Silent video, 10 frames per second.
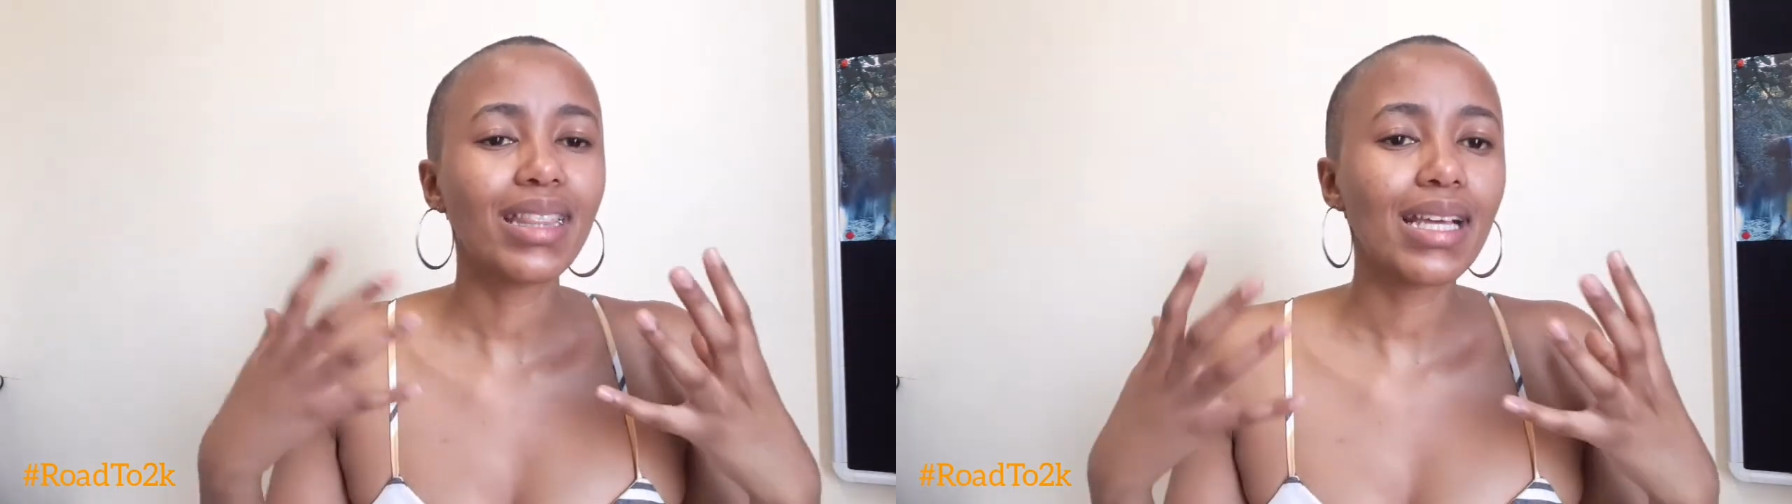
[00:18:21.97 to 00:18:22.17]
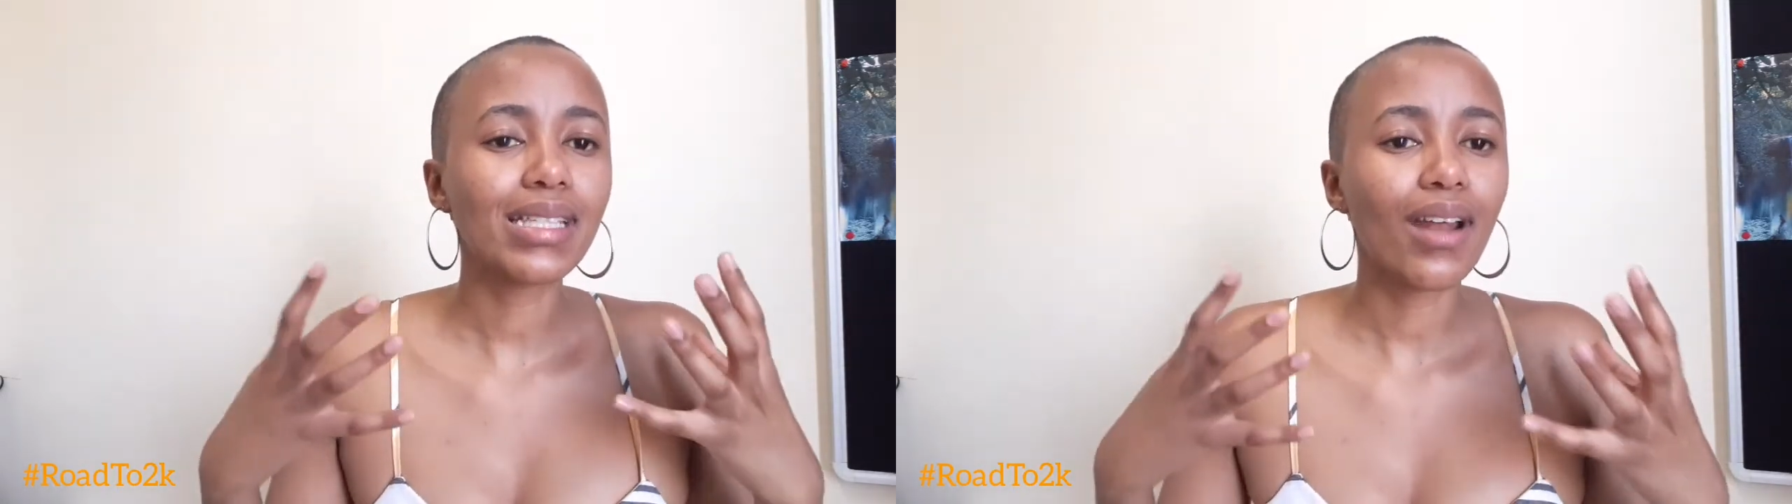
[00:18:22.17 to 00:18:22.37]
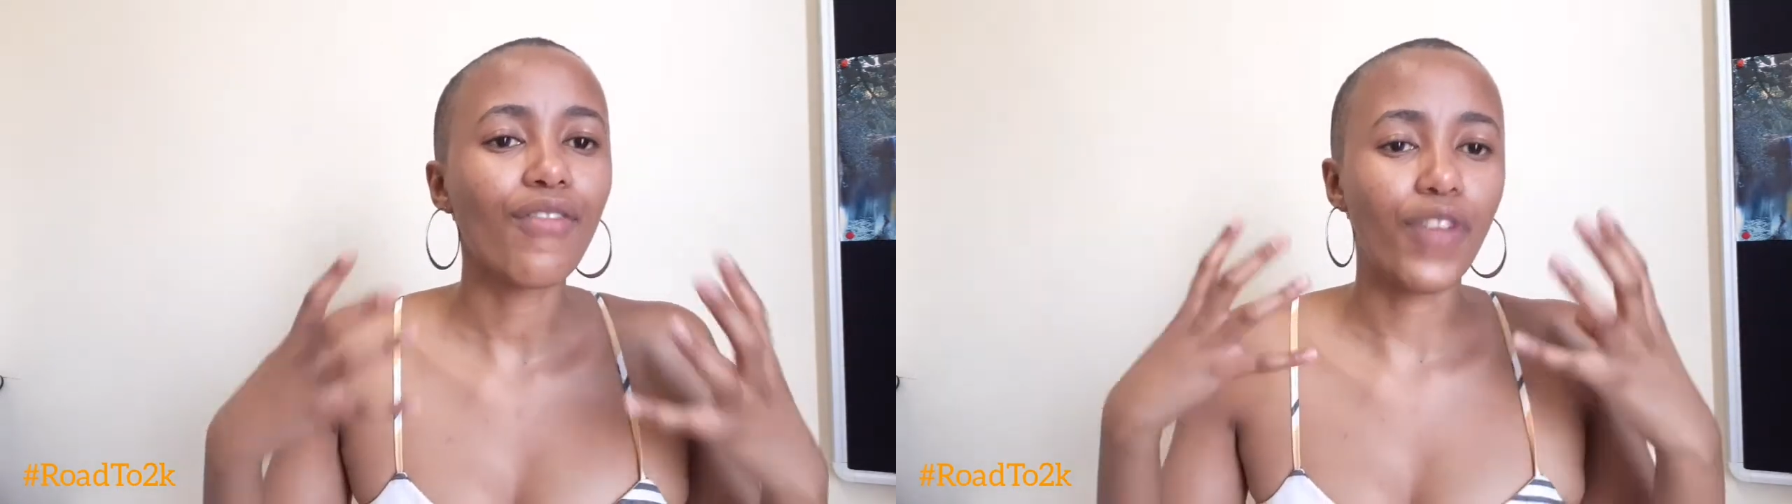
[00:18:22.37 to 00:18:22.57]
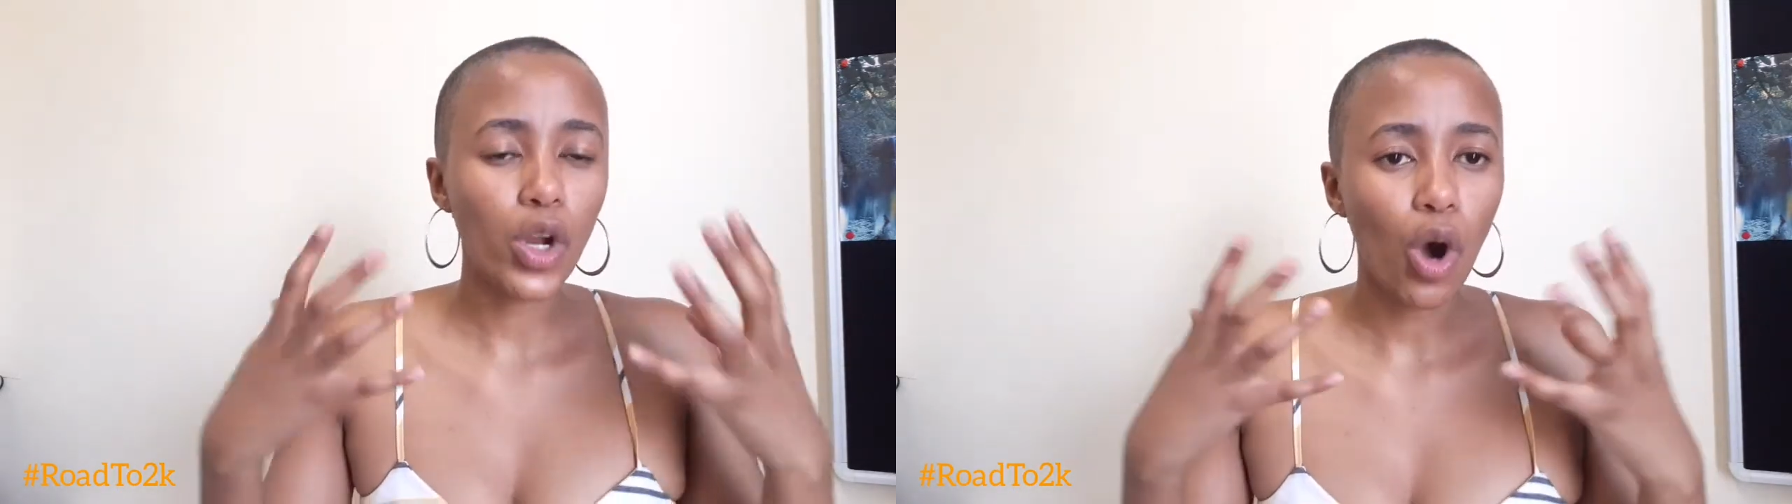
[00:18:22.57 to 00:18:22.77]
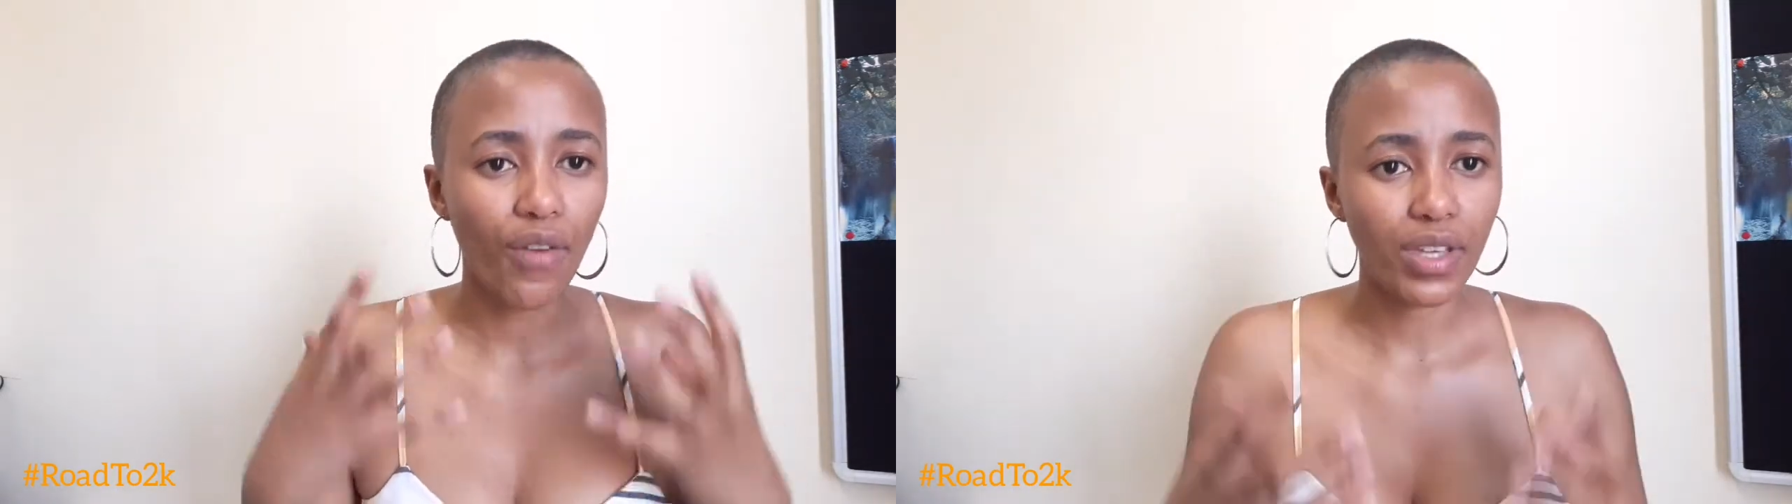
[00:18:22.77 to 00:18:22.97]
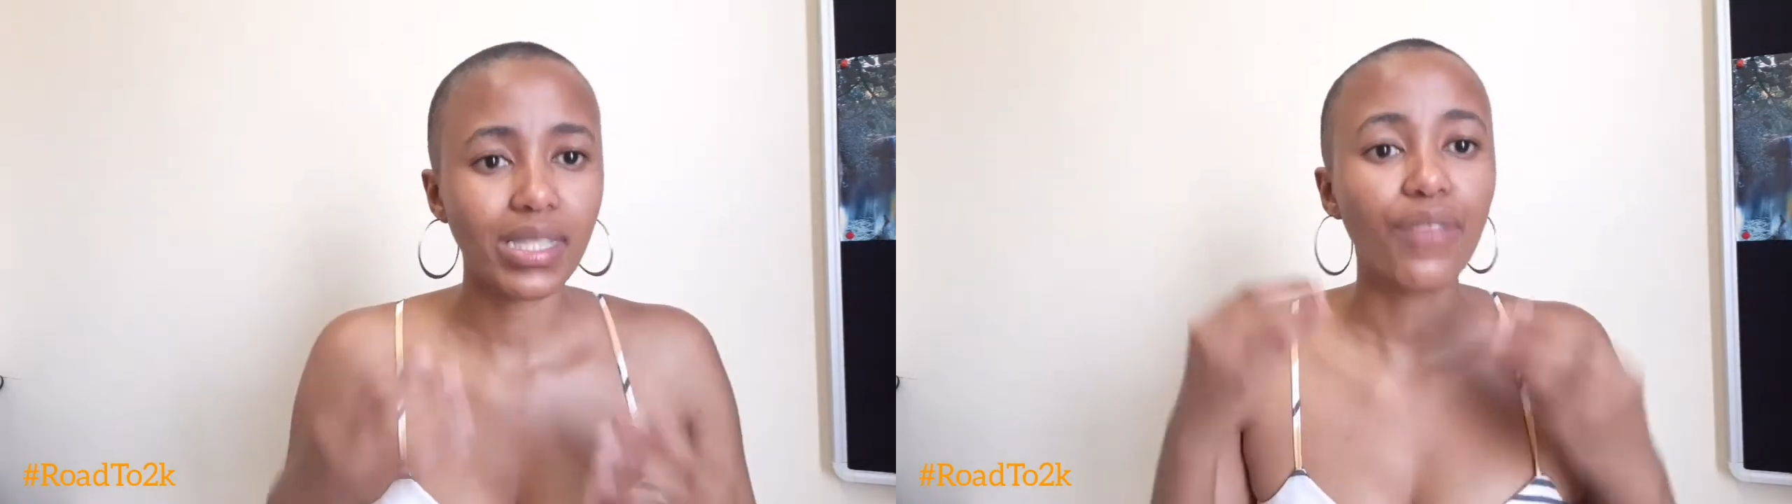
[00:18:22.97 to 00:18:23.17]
things that are very obvious.